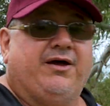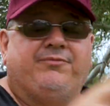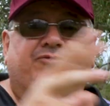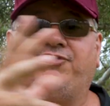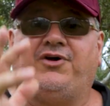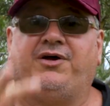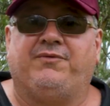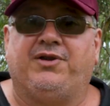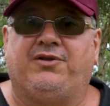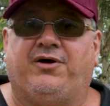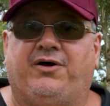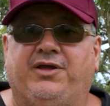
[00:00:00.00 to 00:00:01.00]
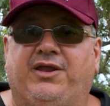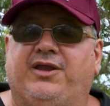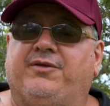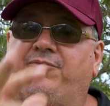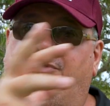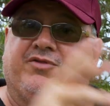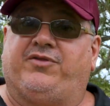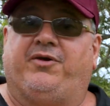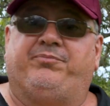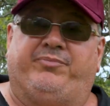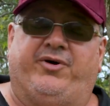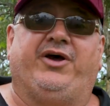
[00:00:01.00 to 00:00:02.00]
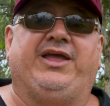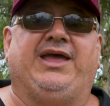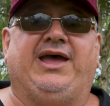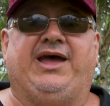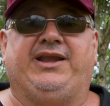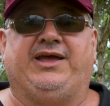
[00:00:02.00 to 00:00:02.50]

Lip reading: I'm driving along and I'm stopped by at